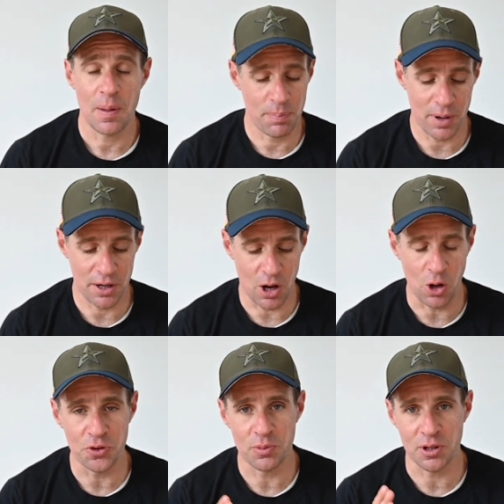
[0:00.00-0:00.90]
but
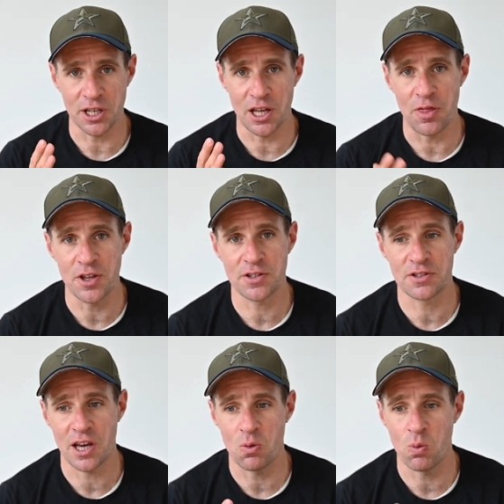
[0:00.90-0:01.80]
ultimately this
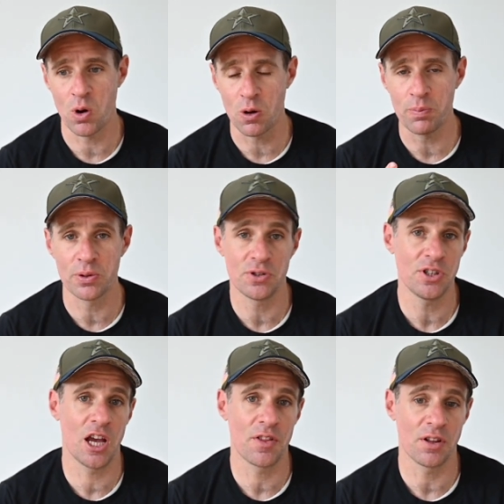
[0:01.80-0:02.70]
is a well put
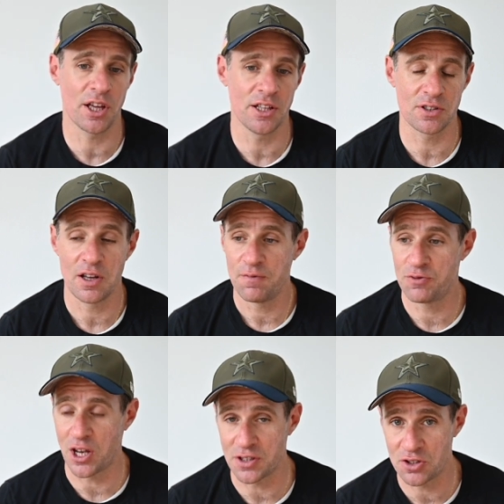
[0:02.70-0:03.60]
together lens.
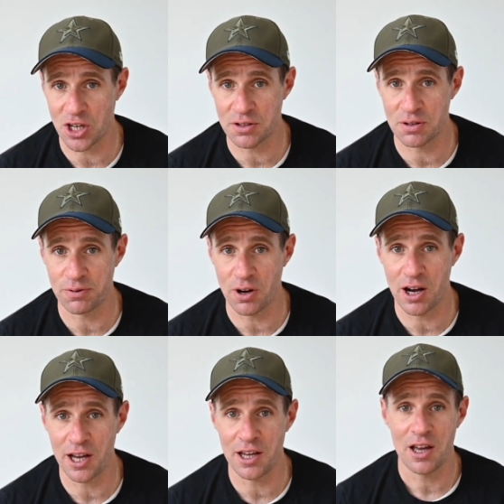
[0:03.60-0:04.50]
Does it
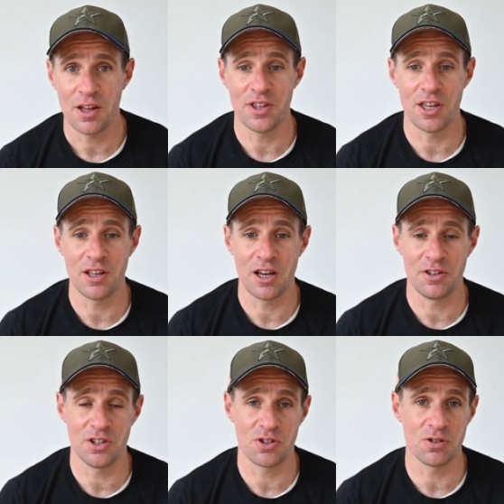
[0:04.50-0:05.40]
justify the
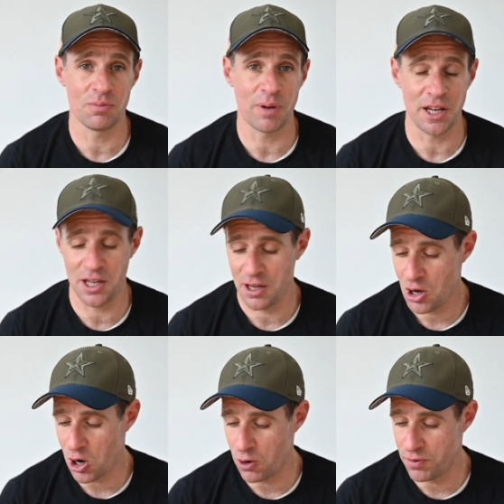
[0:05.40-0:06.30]
additional money
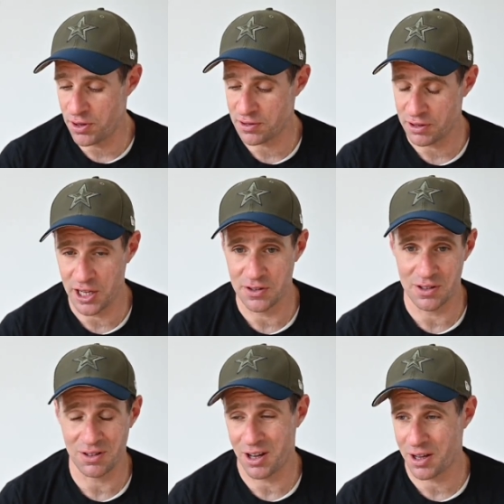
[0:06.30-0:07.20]
over this lens?
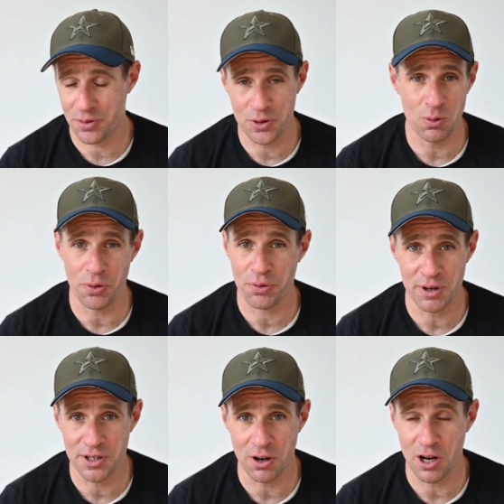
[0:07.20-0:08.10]
It's like 2 or
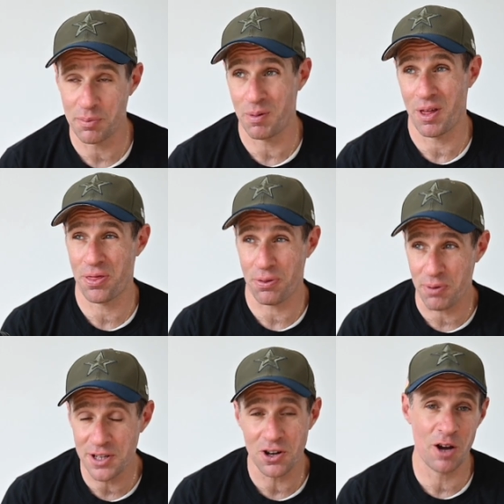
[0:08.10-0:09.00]
3 times, probably
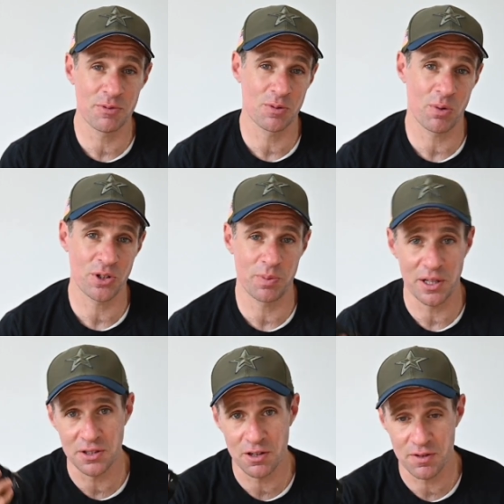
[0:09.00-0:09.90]
3 times more
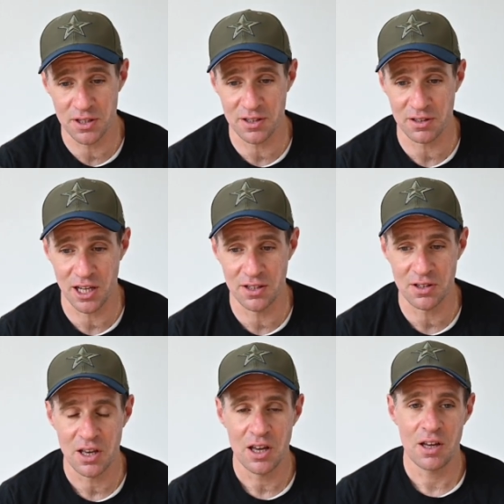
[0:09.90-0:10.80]
expensive than this lens.